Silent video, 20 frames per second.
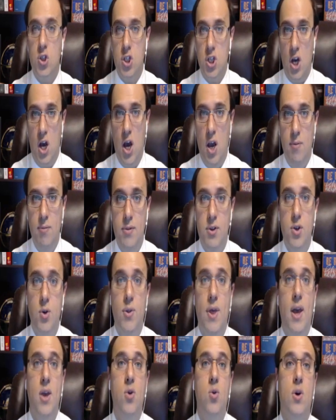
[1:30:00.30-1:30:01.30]
your time so
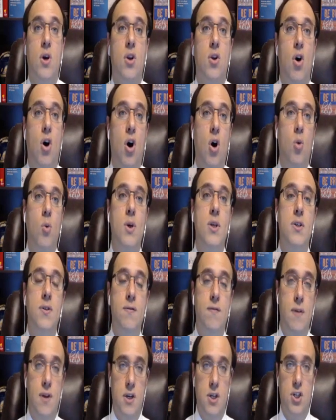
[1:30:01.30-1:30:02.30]
that you can always
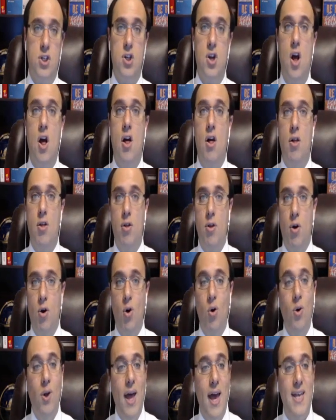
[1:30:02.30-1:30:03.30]
finish the
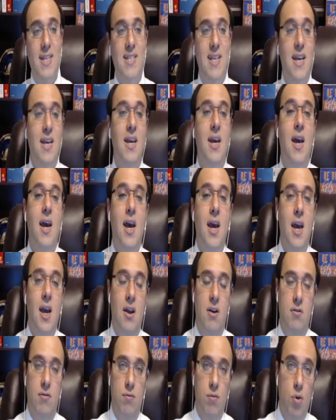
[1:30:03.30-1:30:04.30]
whole essay
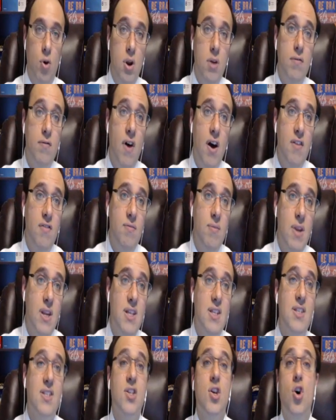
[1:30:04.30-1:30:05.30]
in 45
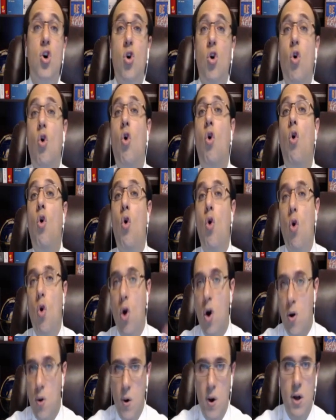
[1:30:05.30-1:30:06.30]
minutes
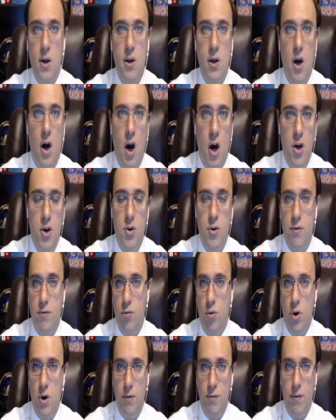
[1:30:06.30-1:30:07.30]
or under
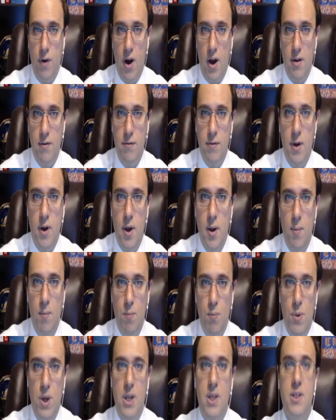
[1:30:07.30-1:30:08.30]
45
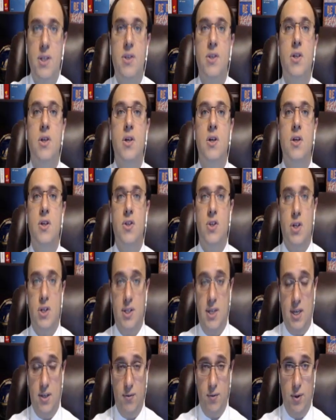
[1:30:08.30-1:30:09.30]
minutes
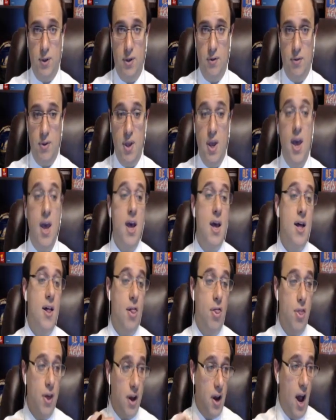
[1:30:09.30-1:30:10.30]
successfully.
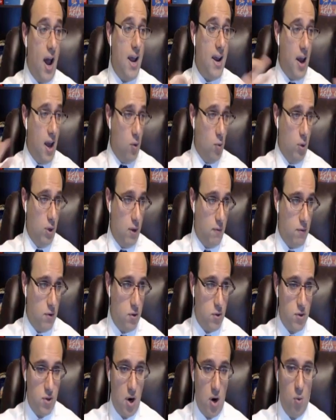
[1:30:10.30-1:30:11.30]
The guide I will give you
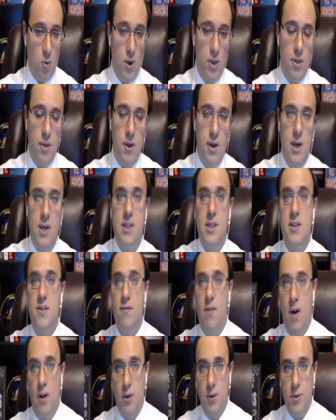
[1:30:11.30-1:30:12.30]
to start with is as
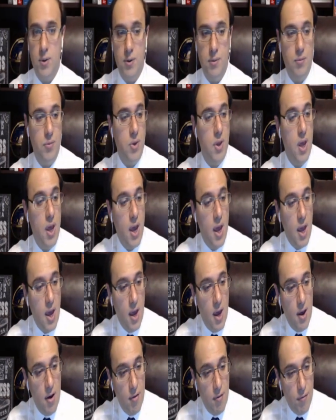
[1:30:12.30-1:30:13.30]
follows.
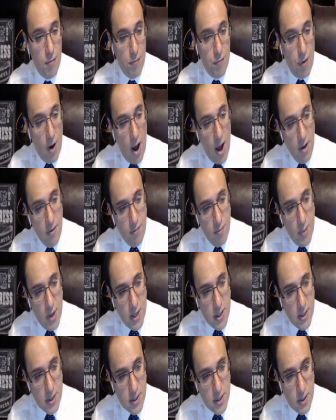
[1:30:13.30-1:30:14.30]
5
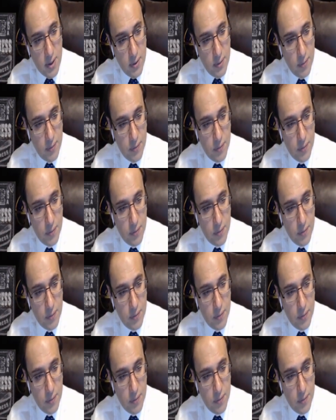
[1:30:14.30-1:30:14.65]
minutes